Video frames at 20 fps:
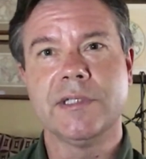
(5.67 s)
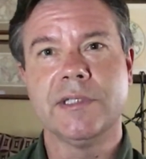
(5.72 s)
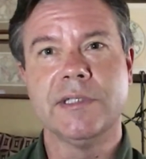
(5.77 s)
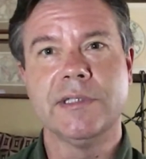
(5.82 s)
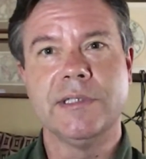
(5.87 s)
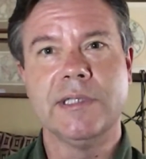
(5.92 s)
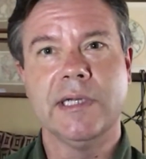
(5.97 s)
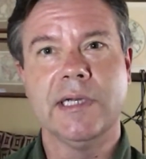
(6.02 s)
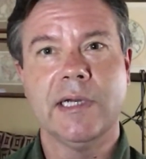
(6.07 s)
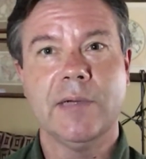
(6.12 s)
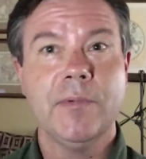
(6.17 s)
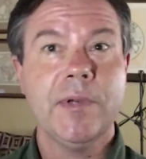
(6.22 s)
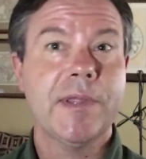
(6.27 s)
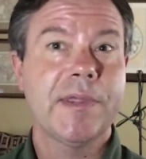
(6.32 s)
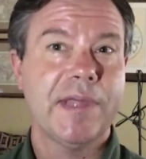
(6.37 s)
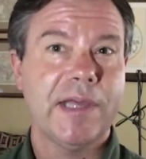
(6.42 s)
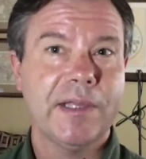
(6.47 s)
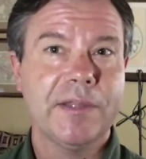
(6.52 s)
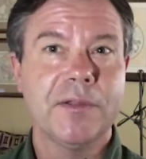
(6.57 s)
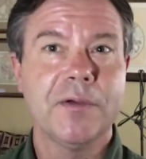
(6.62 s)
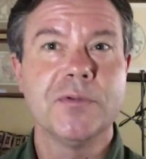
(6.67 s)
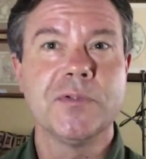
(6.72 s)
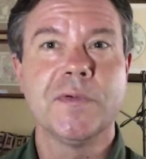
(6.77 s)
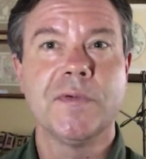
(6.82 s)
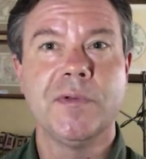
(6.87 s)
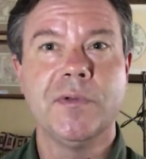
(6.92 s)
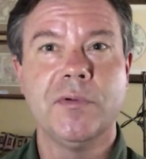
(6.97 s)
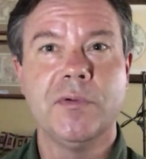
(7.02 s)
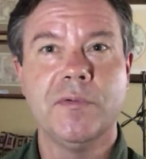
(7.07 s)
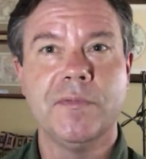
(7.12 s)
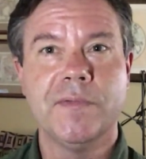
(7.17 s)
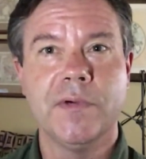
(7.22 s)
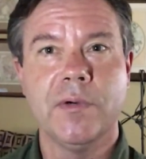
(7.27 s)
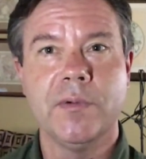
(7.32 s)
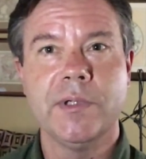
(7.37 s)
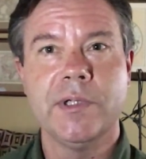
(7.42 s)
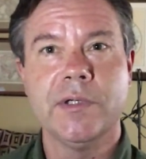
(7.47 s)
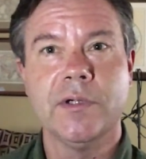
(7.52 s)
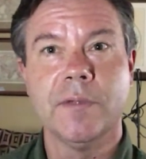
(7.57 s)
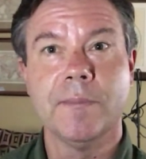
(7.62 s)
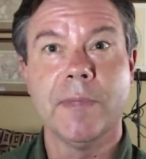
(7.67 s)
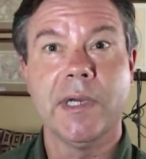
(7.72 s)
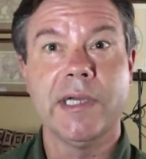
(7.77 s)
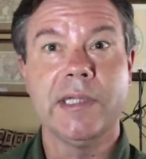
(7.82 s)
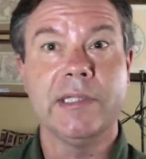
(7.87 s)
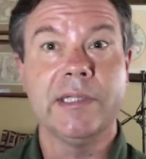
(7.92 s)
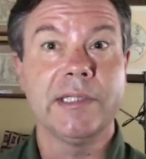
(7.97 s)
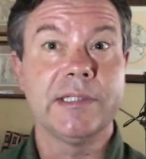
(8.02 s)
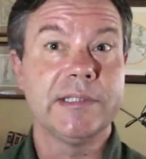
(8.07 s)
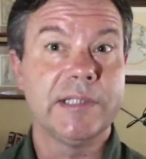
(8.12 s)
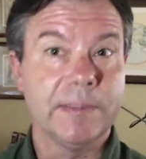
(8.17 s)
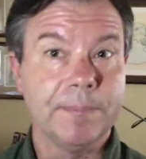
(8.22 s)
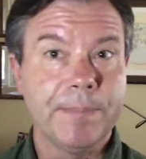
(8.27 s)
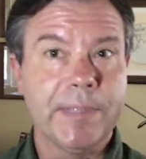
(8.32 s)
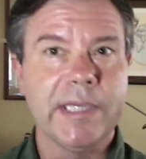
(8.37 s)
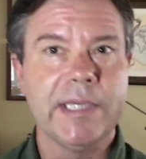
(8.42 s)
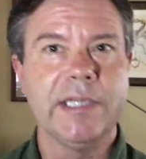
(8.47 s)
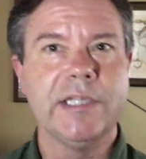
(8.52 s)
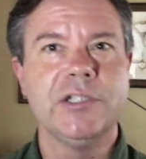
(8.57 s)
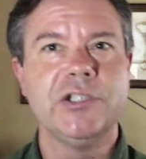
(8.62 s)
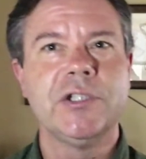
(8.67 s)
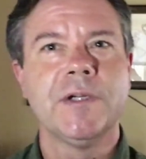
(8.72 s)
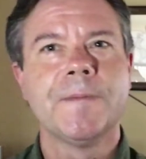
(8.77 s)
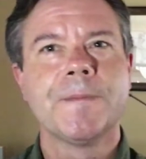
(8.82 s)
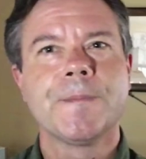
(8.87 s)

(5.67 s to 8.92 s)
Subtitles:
And I want to thank those of you who voted on my LinkedIn page